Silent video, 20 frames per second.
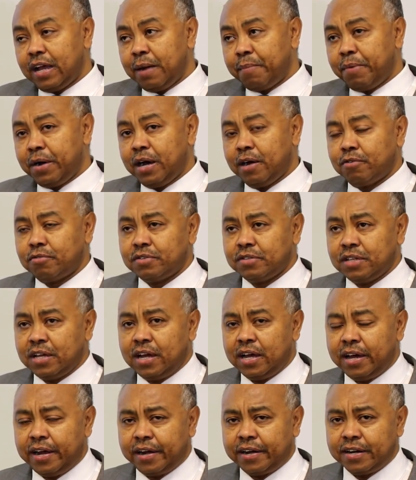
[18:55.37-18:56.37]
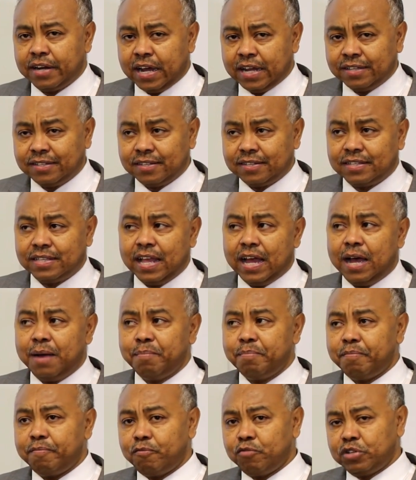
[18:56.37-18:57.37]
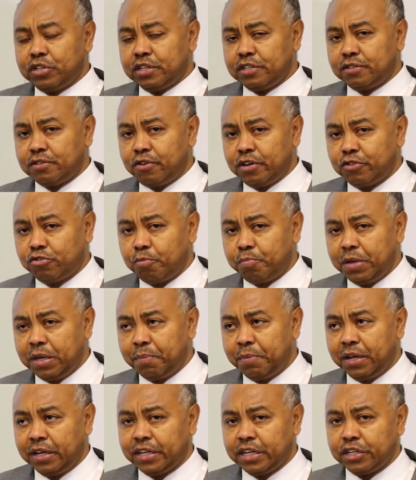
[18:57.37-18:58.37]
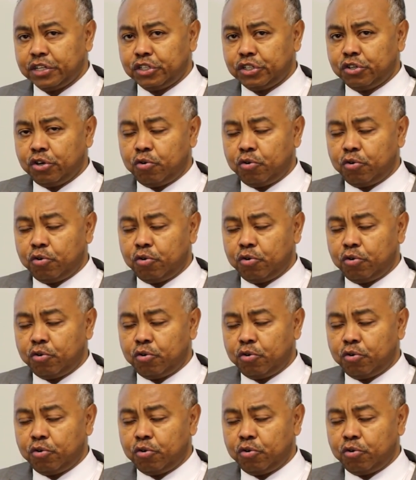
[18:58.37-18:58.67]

about the Renaissance Dam, which is going to be built in,